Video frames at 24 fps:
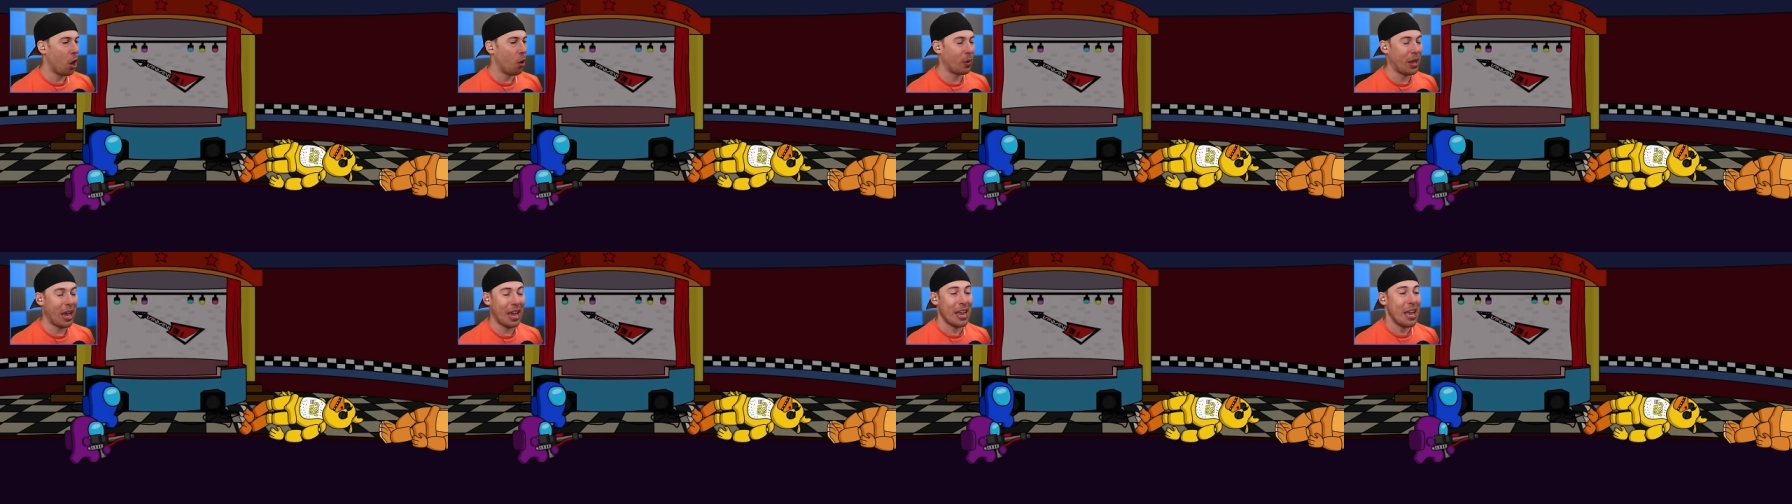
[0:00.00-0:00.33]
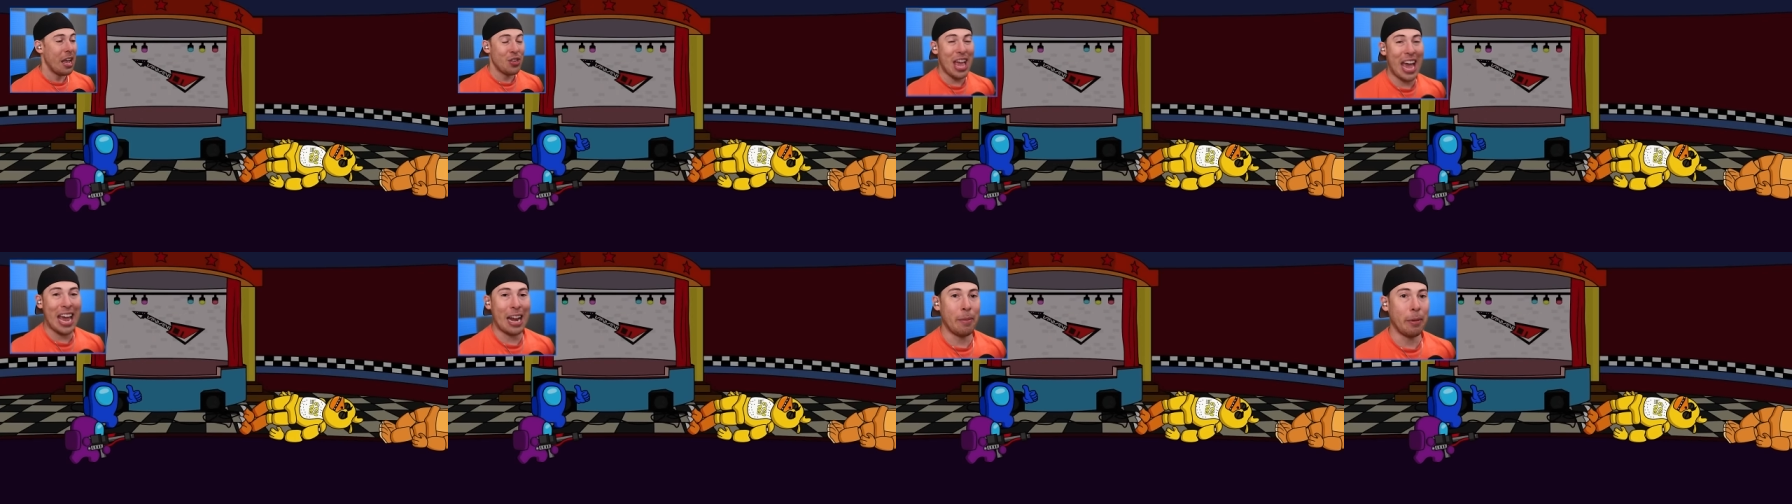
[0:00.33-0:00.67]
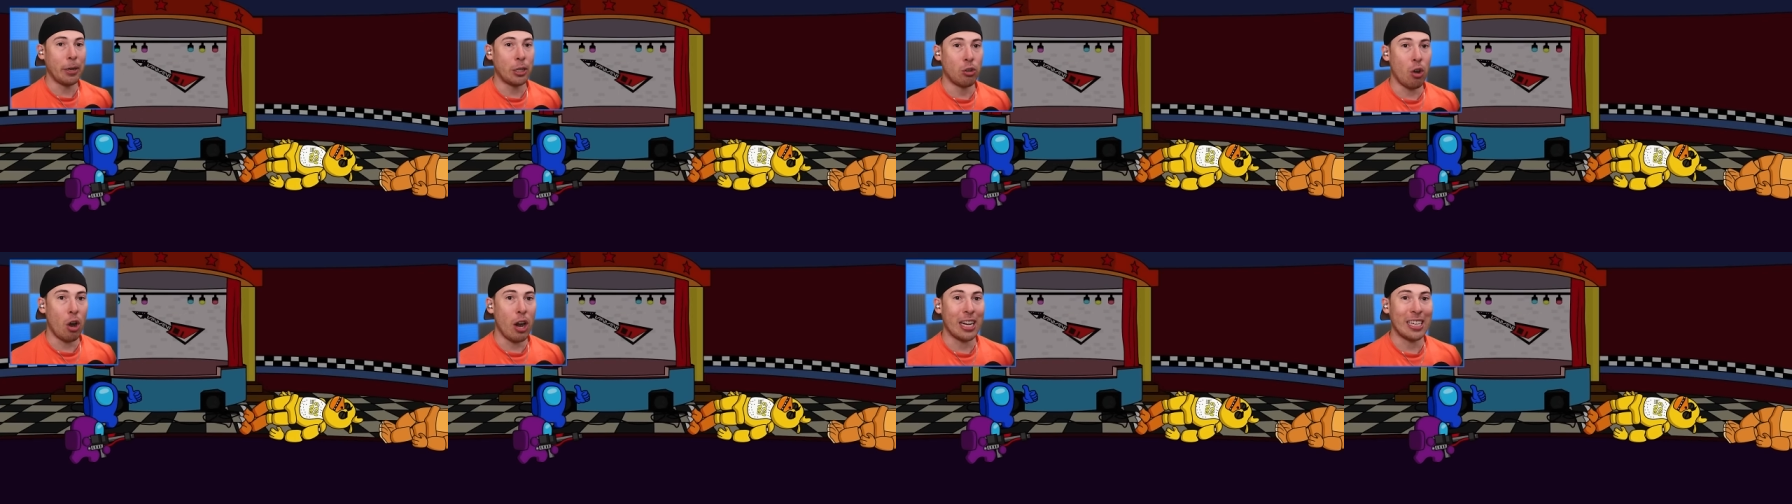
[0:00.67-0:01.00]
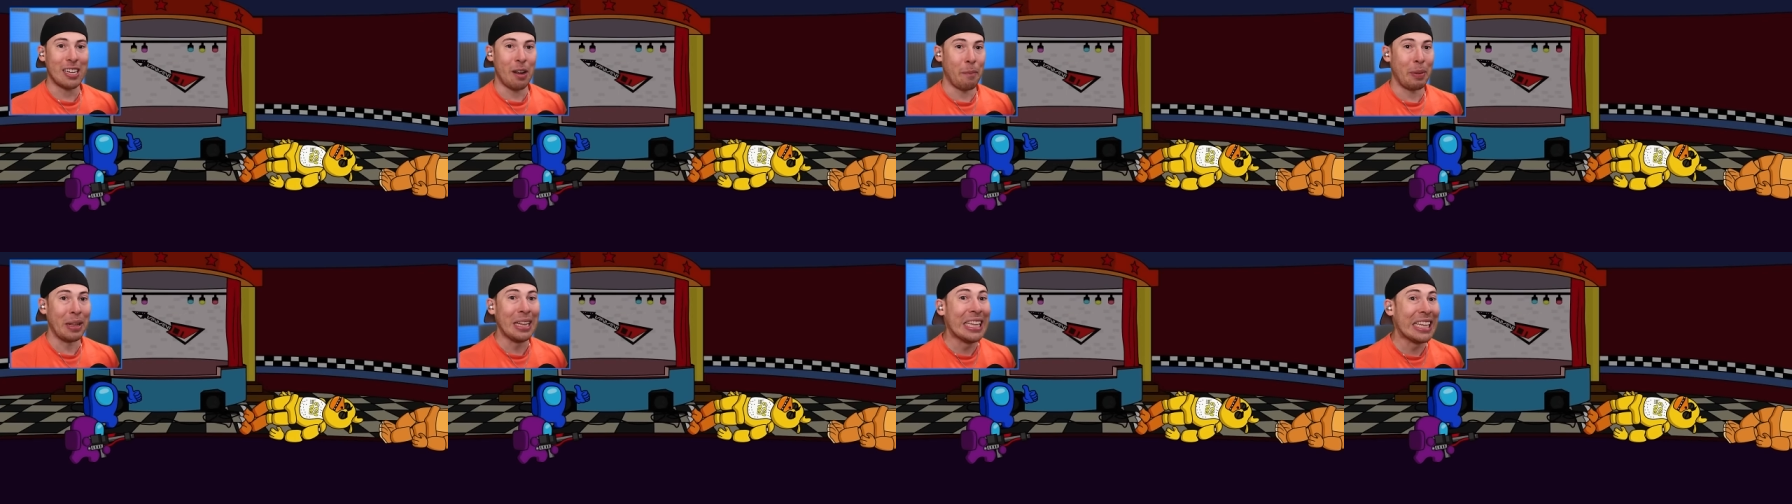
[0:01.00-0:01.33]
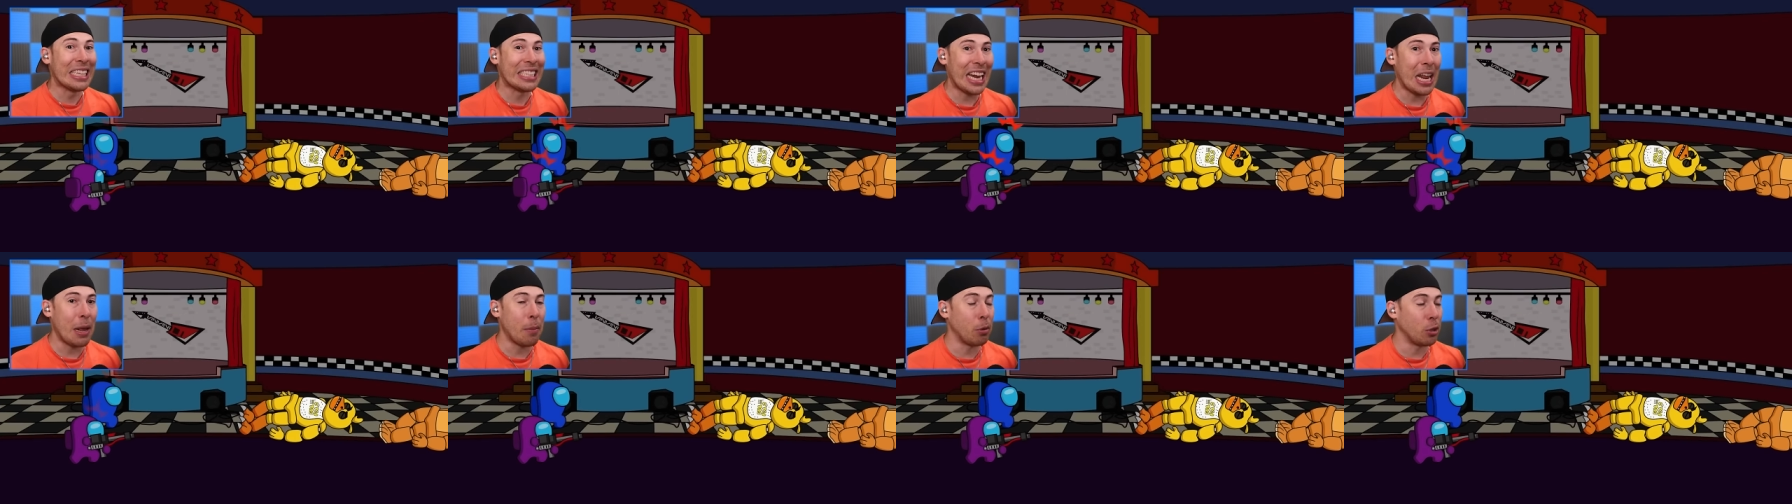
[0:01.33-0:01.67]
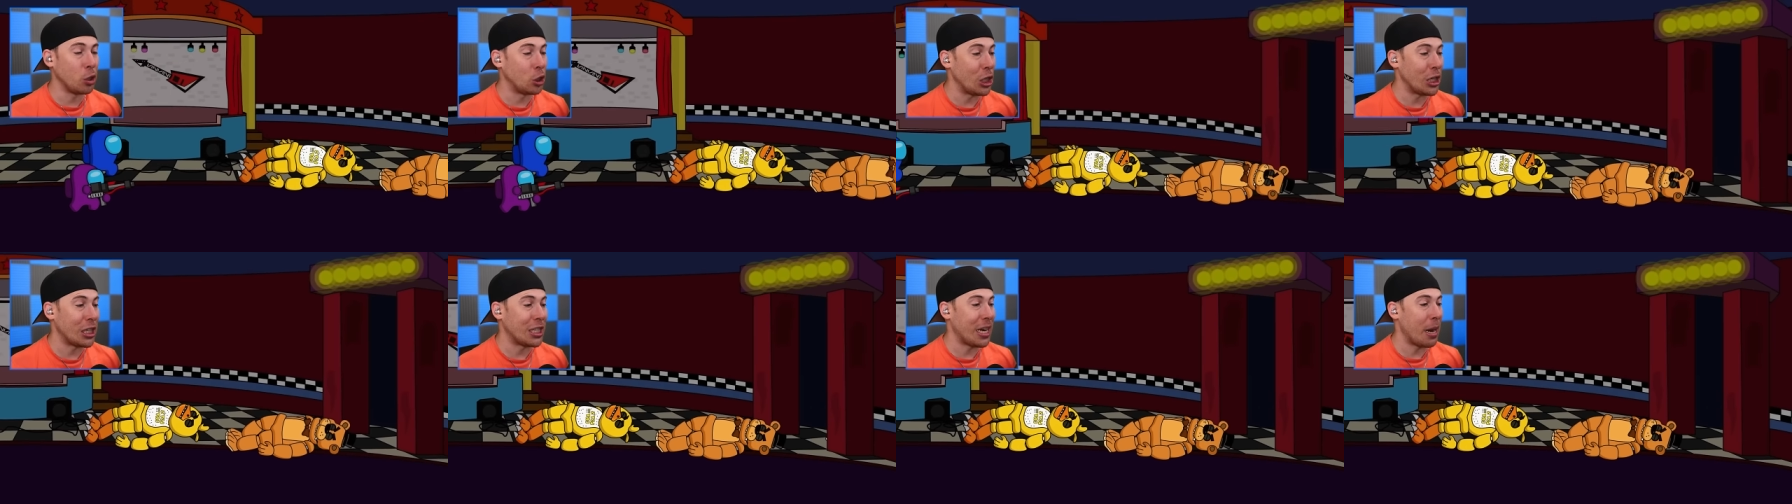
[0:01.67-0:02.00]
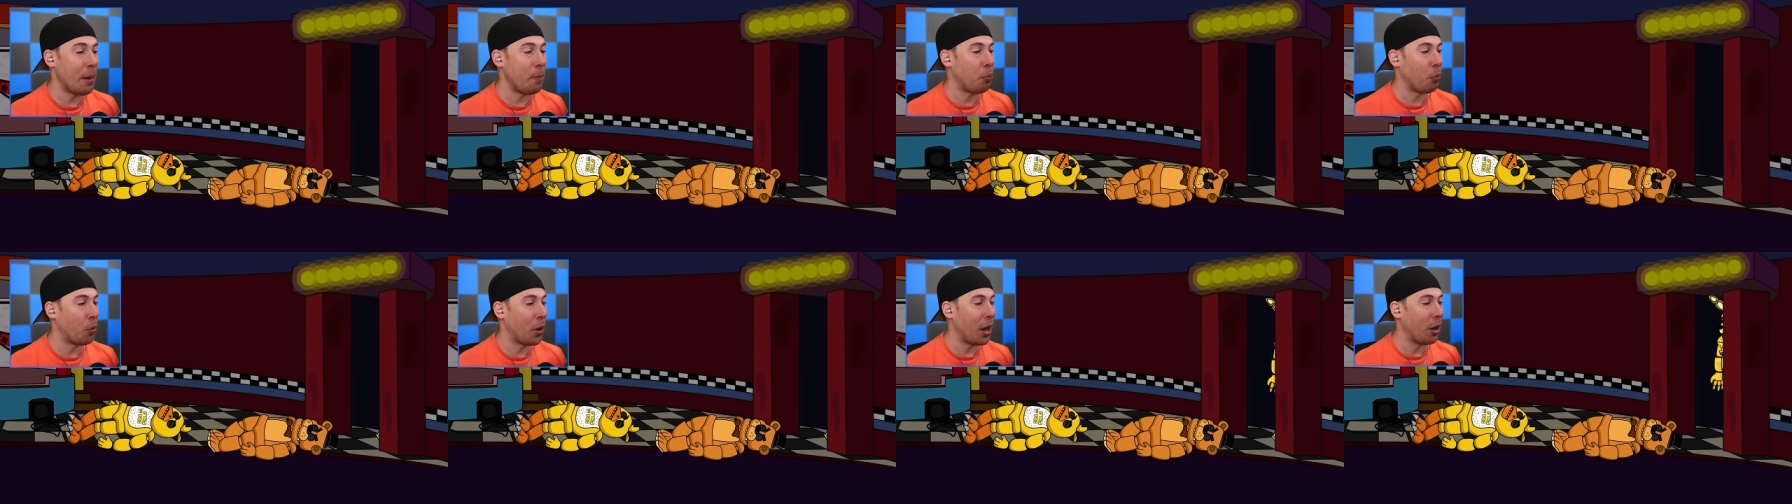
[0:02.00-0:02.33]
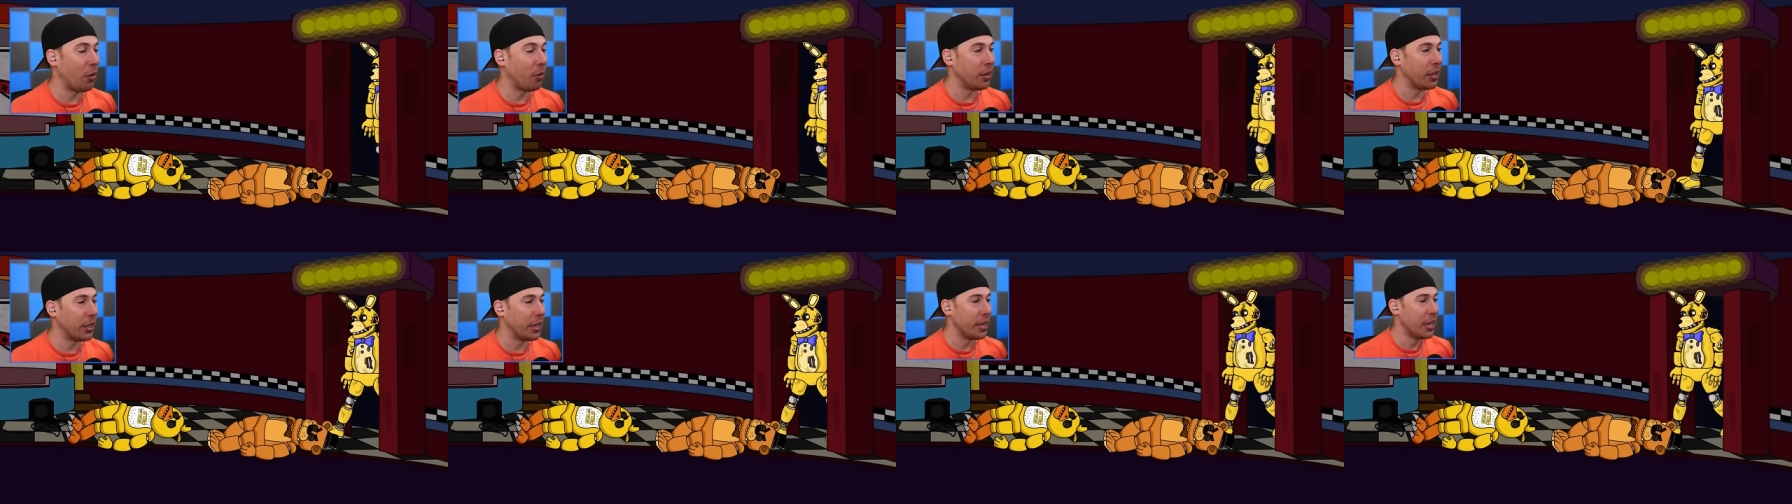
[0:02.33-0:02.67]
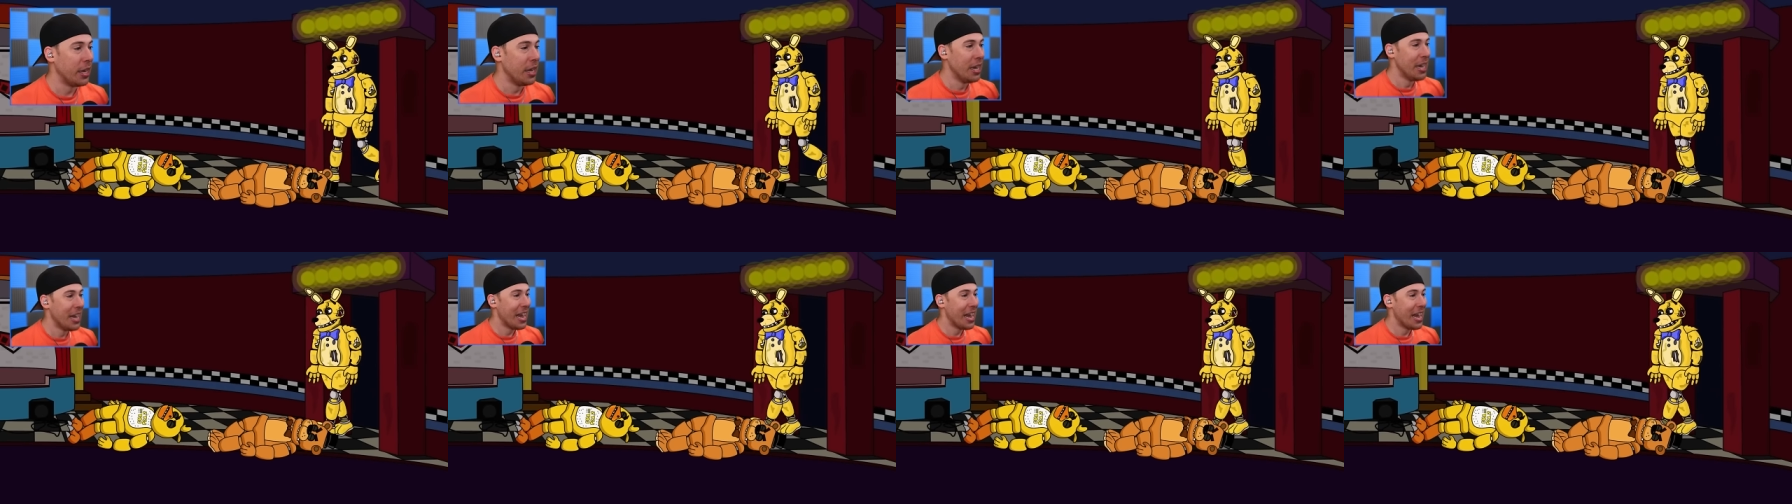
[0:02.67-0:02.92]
Okay, the animatronics have been disabled just temporarily.